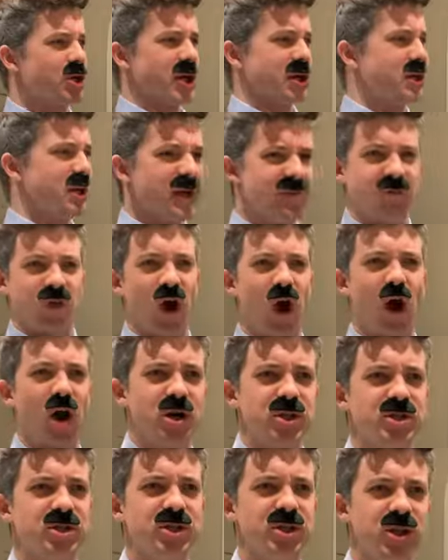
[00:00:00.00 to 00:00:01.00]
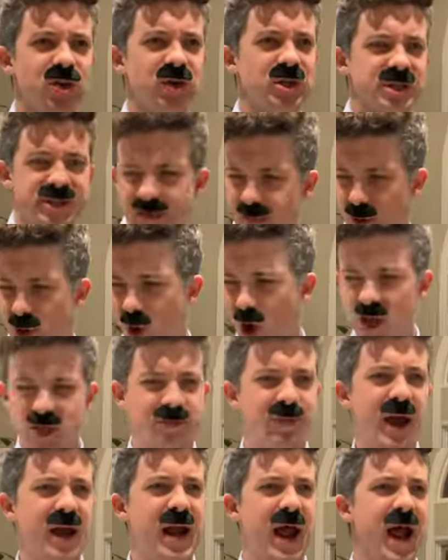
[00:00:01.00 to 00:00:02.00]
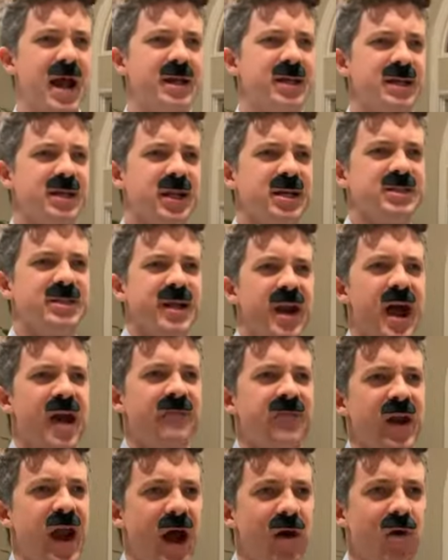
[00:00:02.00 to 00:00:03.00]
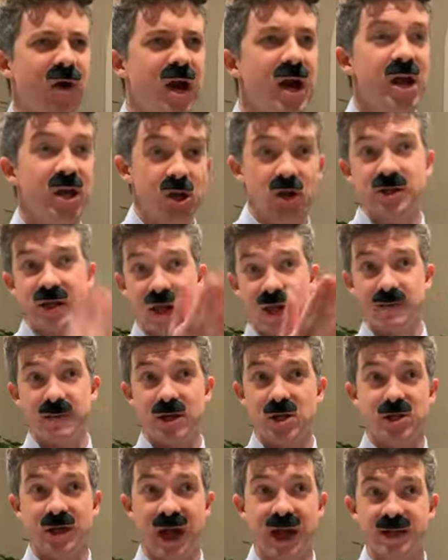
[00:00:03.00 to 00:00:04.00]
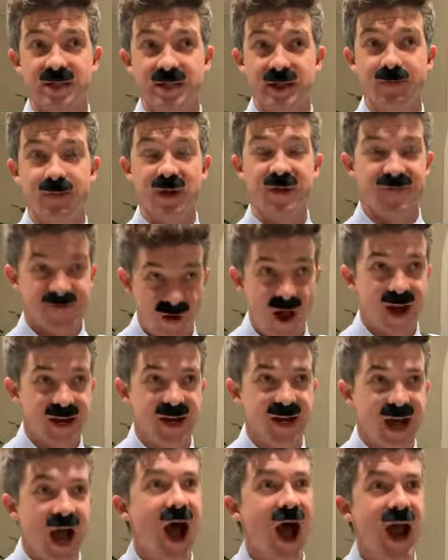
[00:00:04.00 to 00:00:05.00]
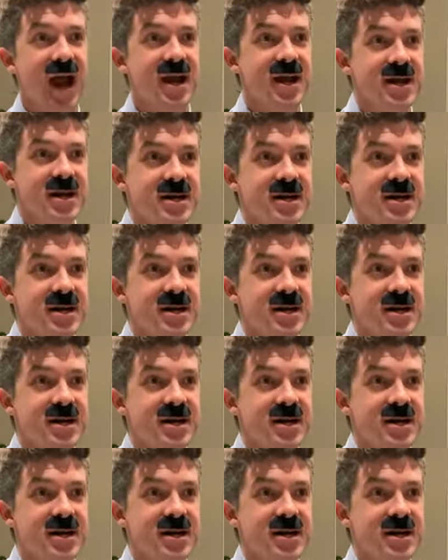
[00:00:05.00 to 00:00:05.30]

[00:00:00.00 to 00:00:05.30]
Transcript: can lift cars, you can zip across Manhattan in less than half an hour. You're telling me you can't simply find a guy?